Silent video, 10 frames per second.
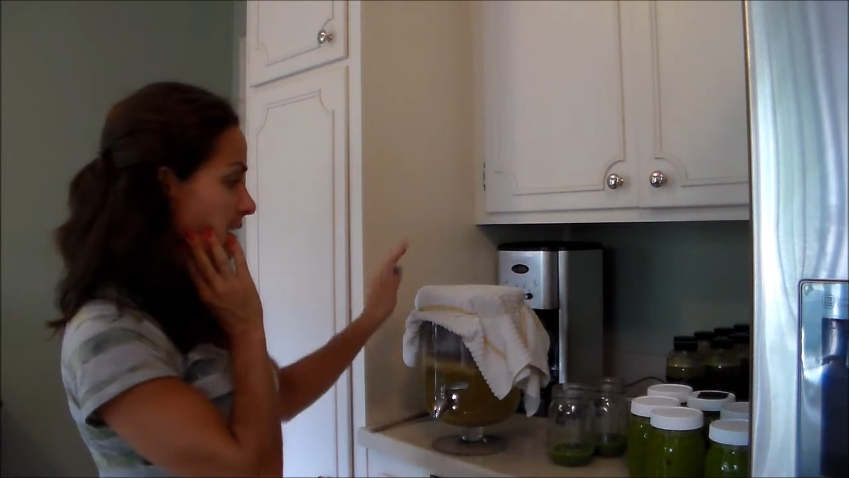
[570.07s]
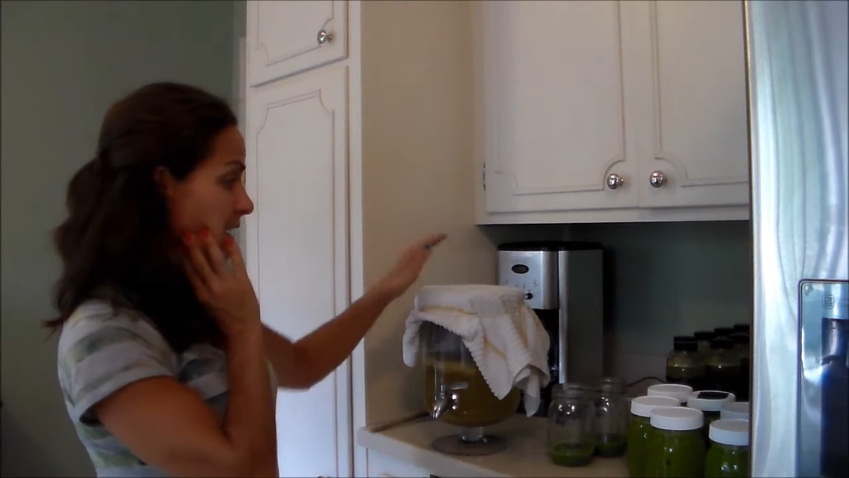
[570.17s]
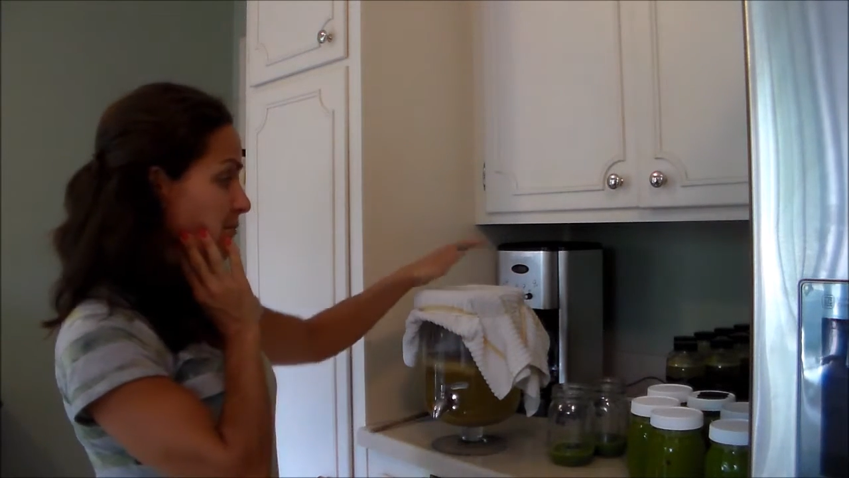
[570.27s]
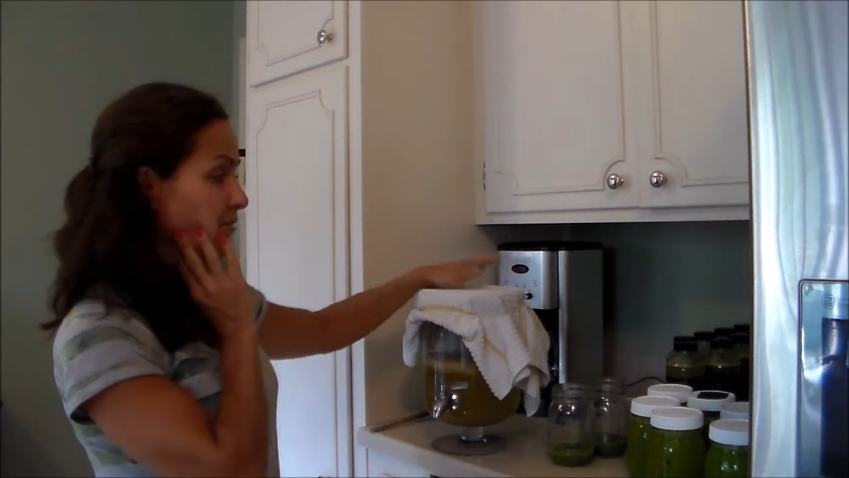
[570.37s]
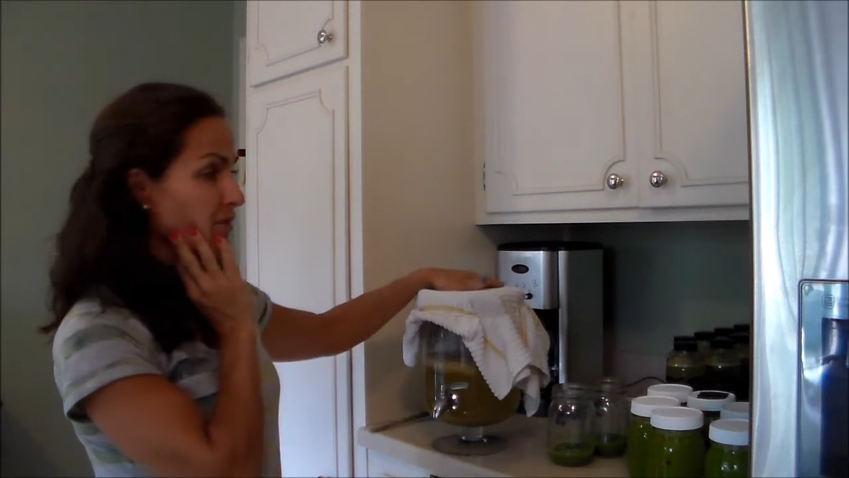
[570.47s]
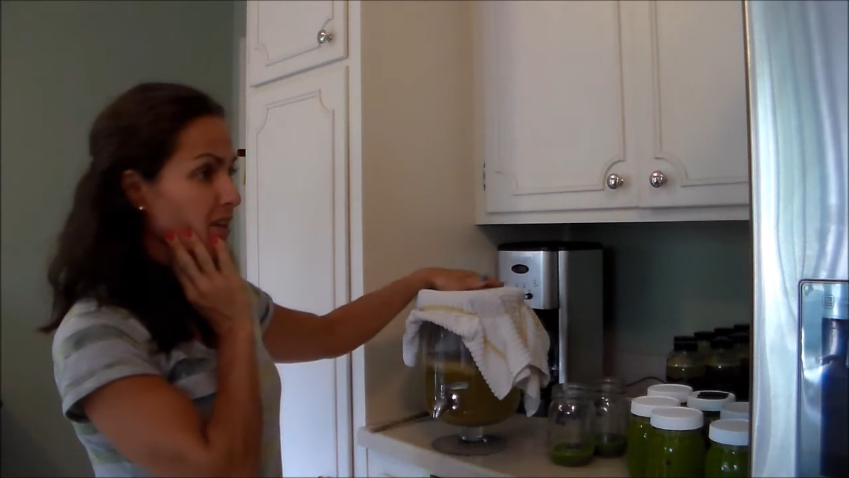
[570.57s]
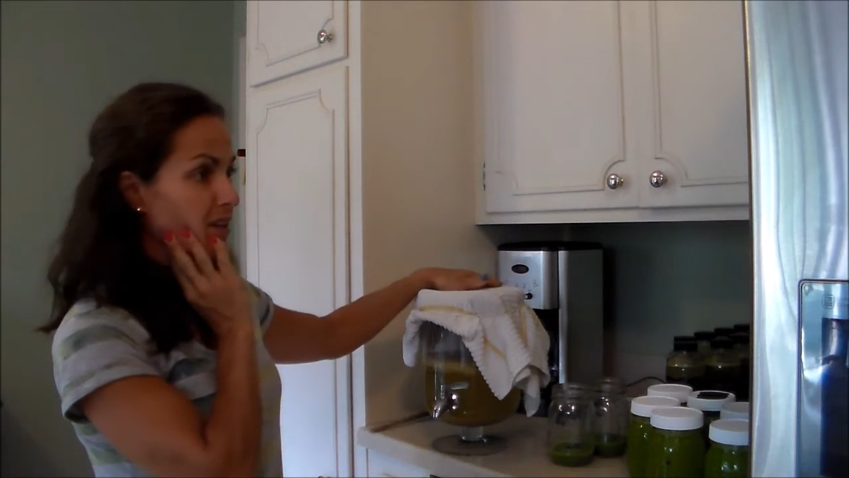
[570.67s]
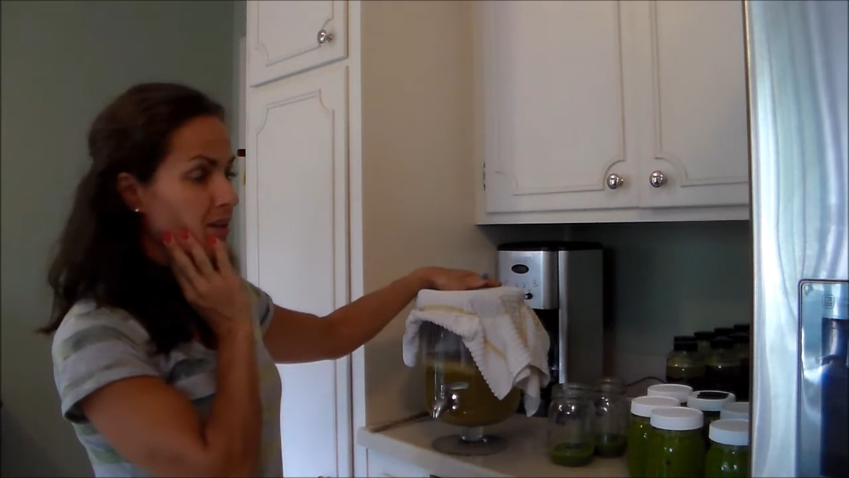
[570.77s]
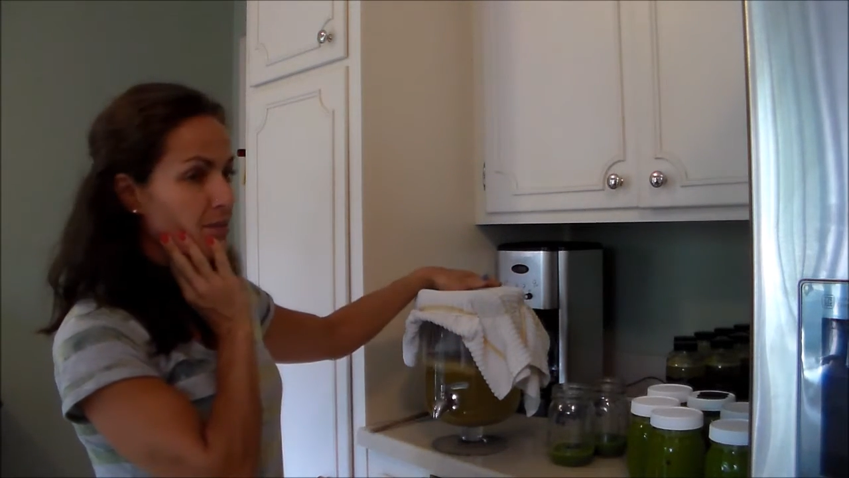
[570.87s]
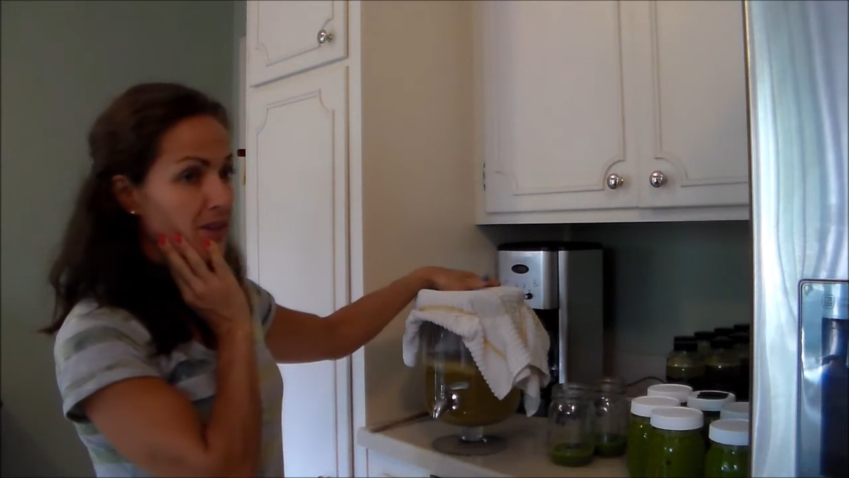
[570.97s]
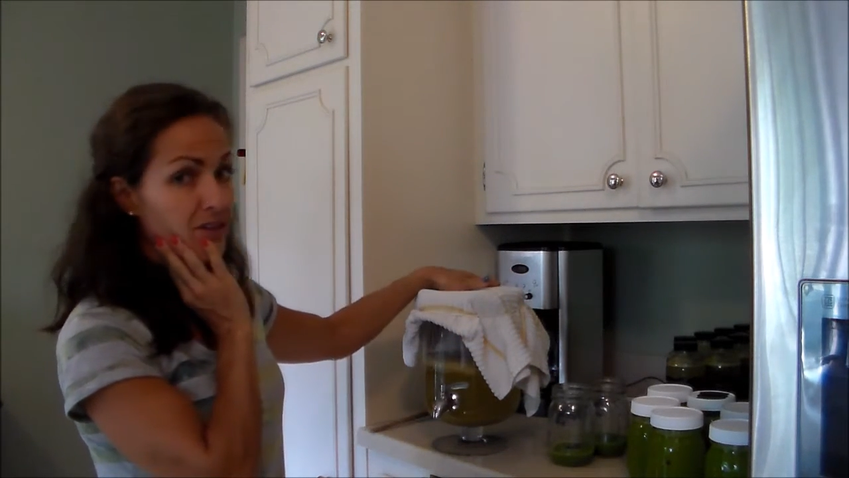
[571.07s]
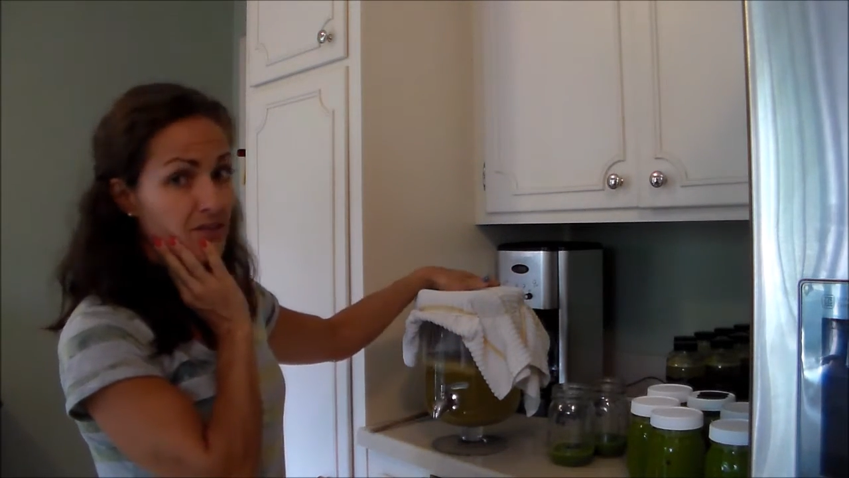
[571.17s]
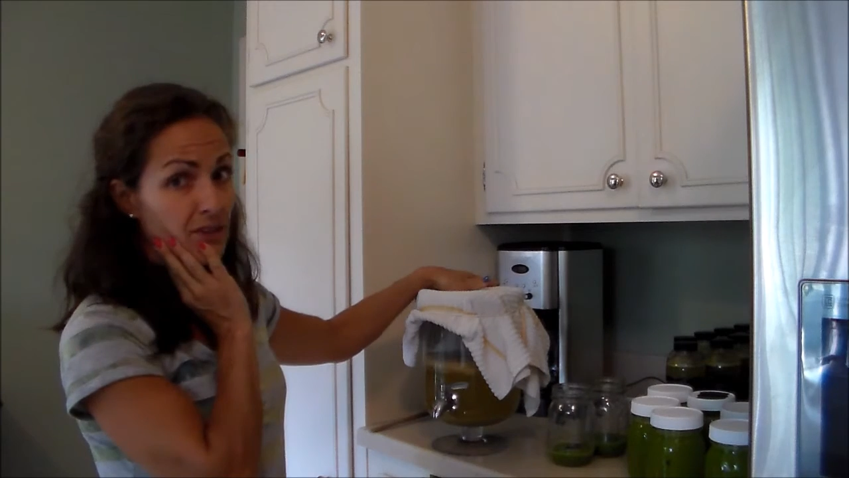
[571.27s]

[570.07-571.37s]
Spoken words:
I've been finding that mine's